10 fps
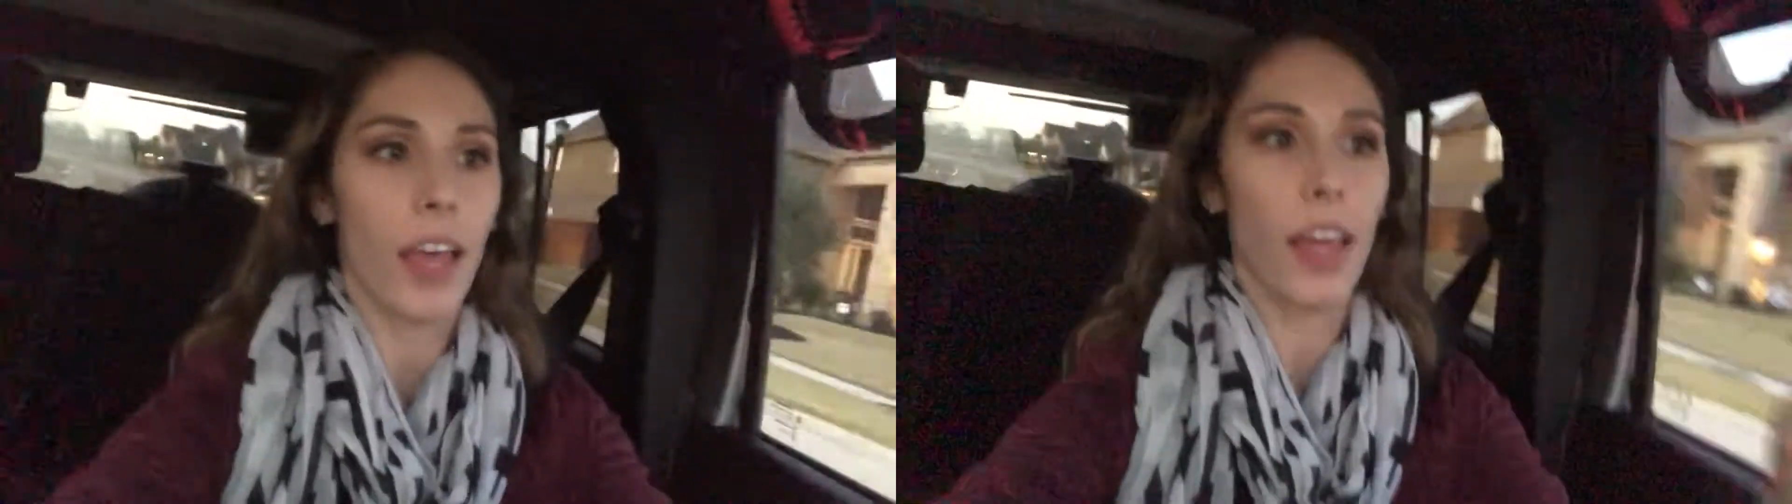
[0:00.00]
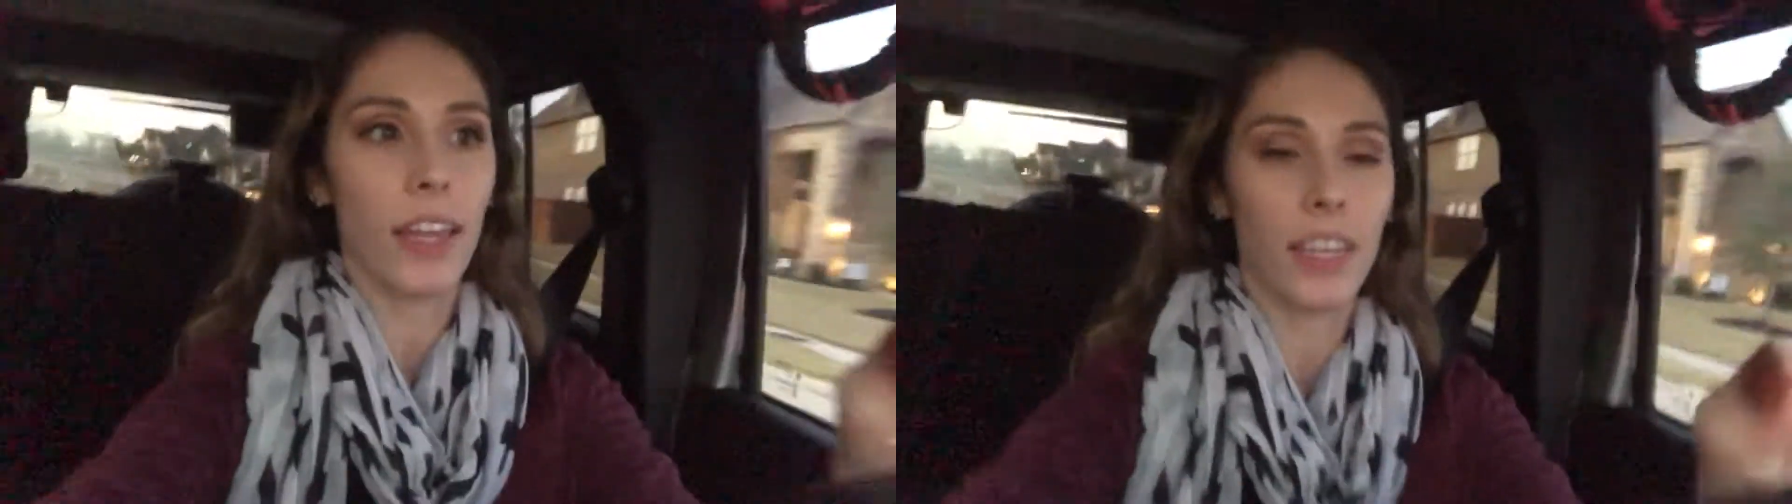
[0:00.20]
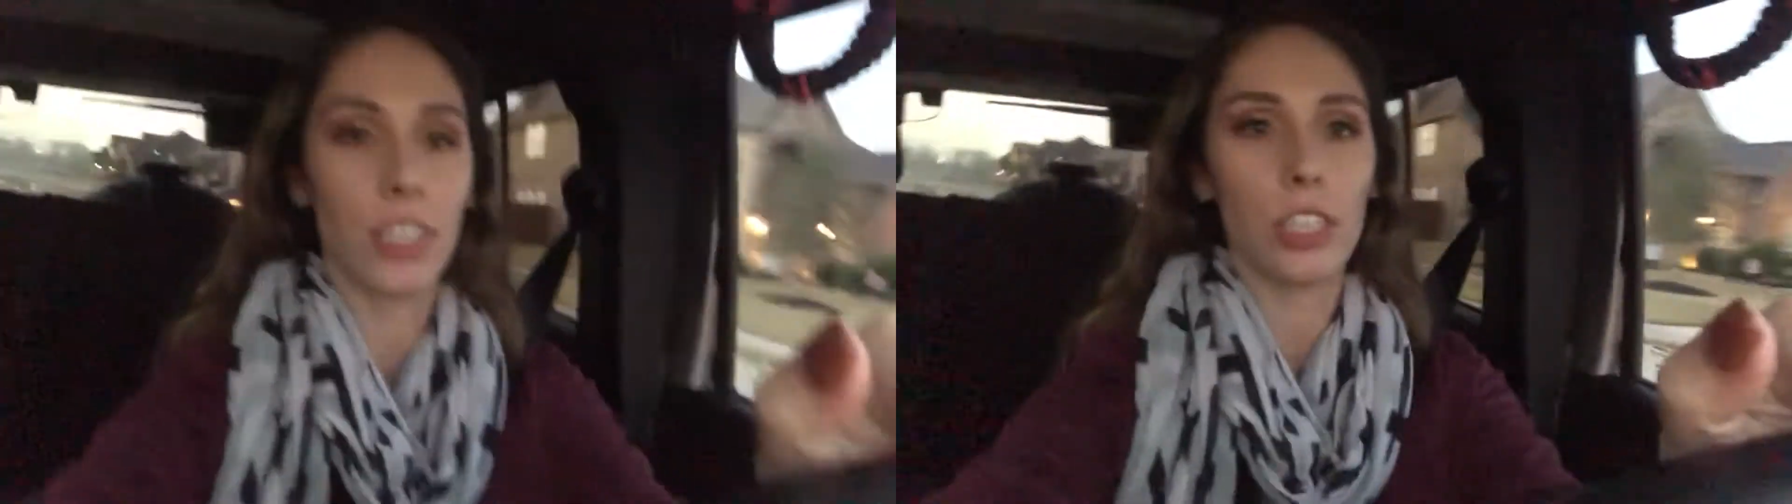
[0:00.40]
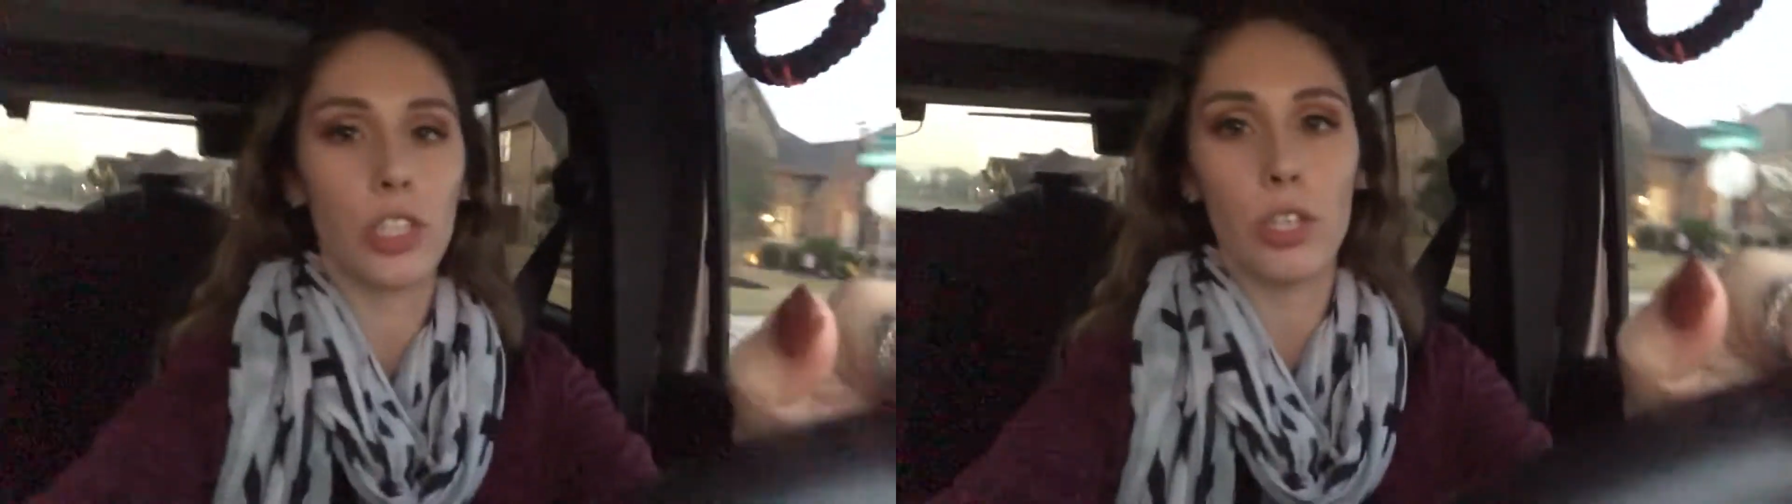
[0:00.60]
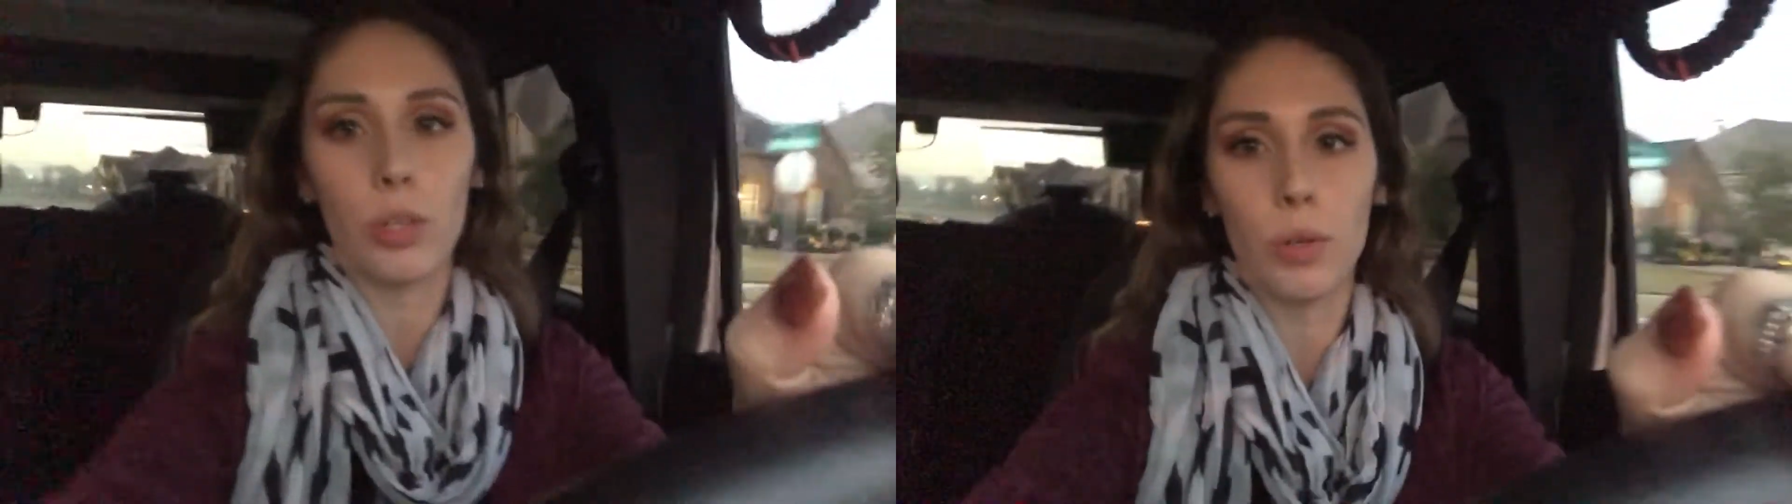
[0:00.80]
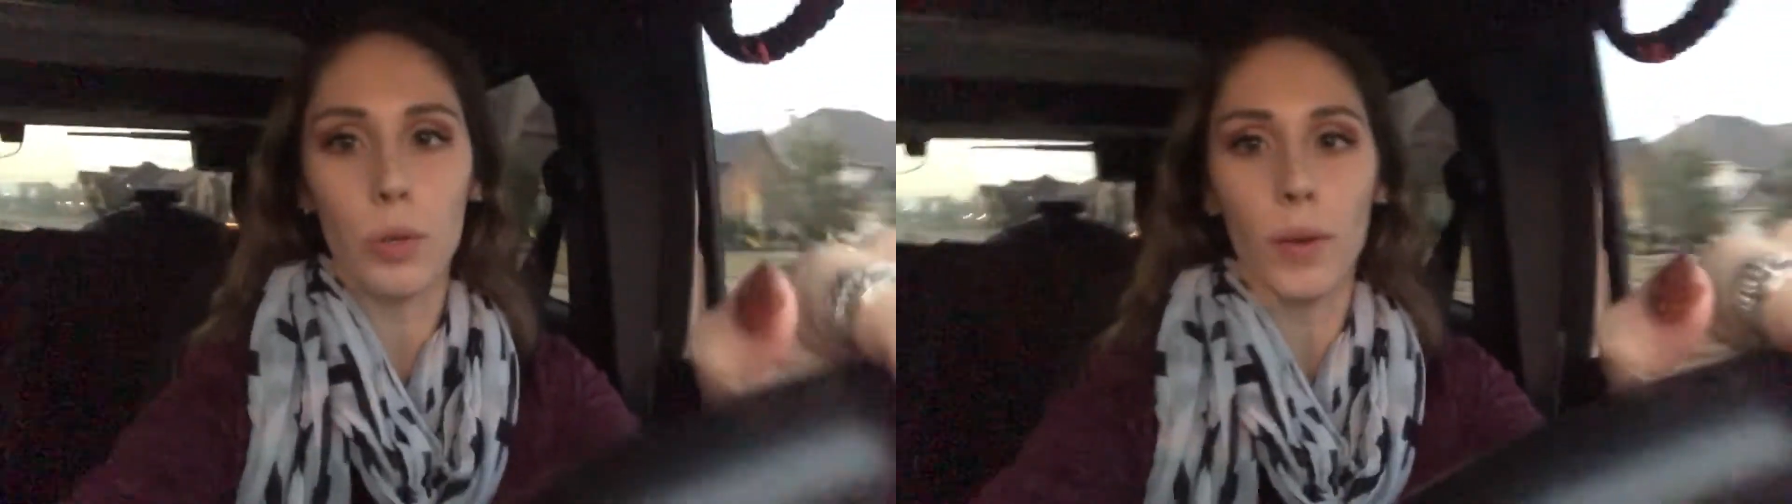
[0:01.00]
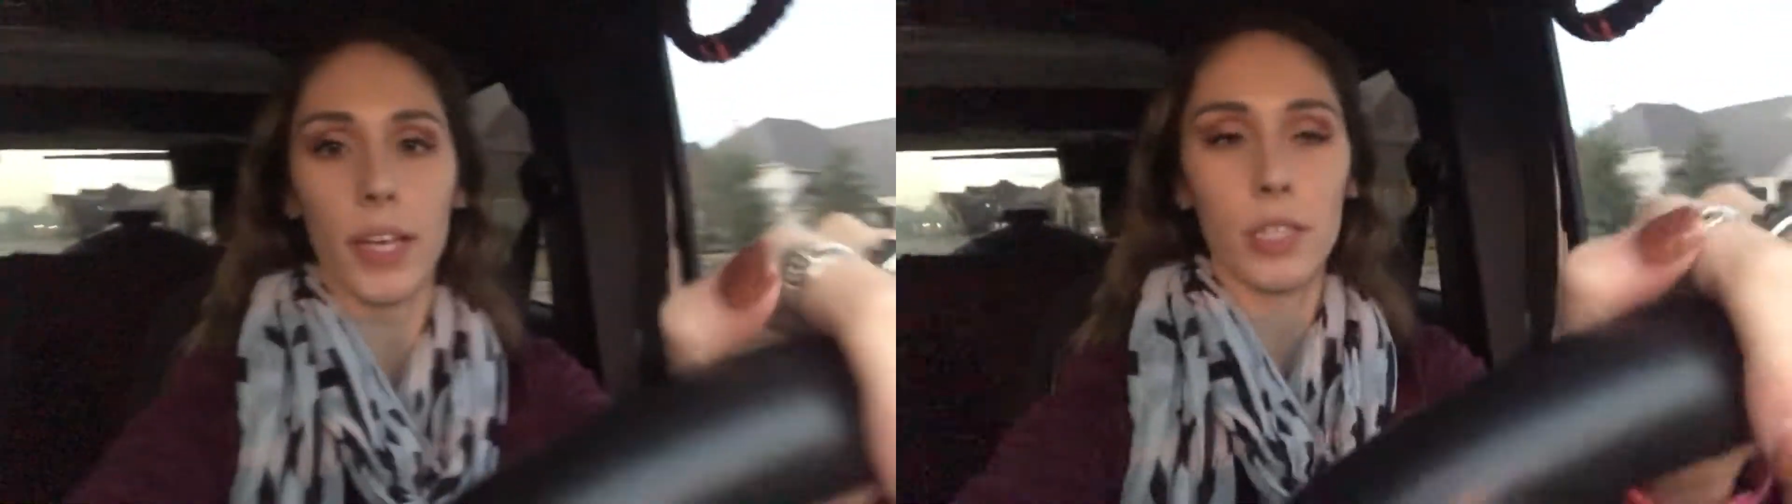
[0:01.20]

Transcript: heading to